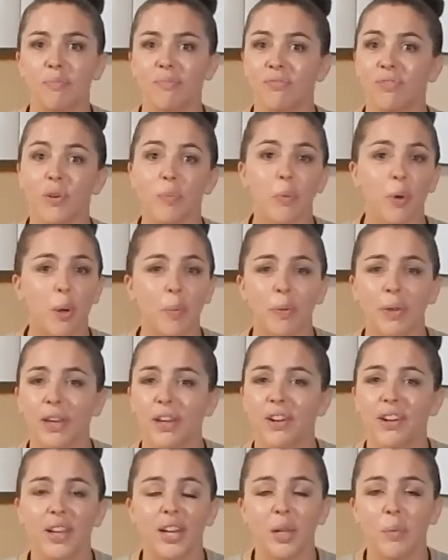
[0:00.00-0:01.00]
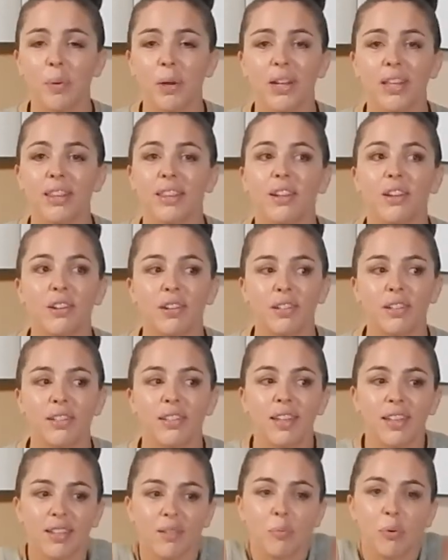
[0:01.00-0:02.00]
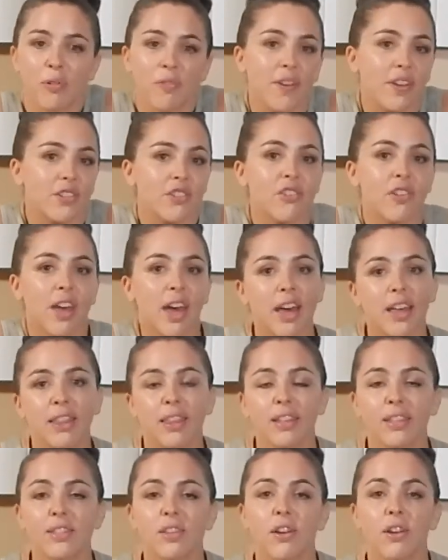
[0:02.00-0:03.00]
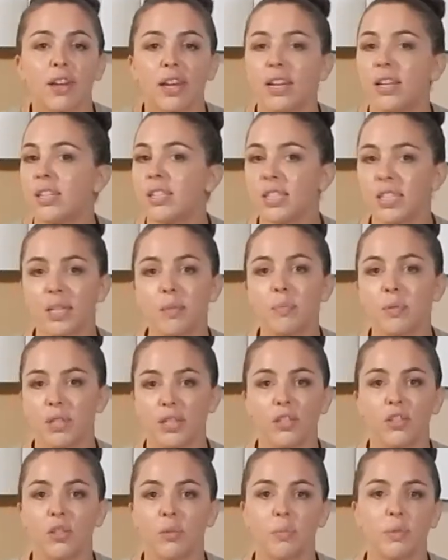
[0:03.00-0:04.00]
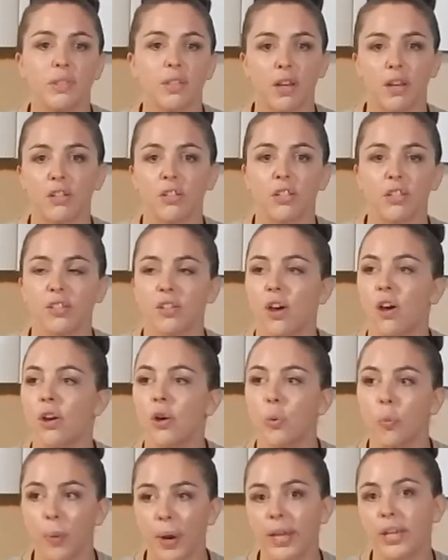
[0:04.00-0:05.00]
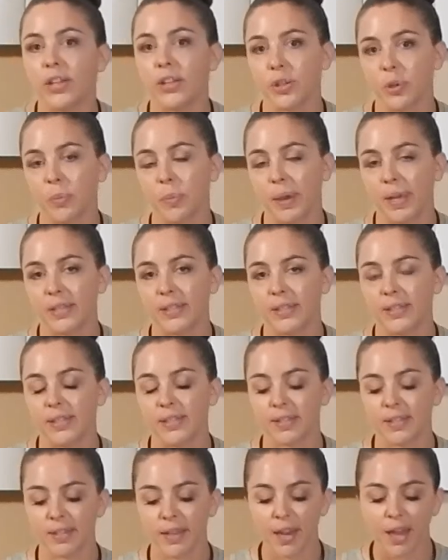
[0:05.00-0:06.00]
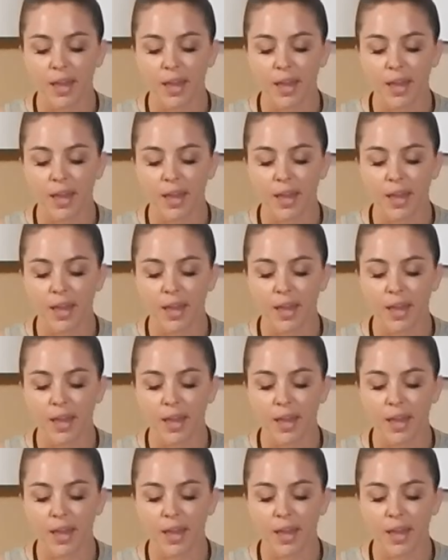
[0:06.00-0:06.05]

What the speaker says: football player, anybody, professional athletes are getting deep tissue massages on a regular basis.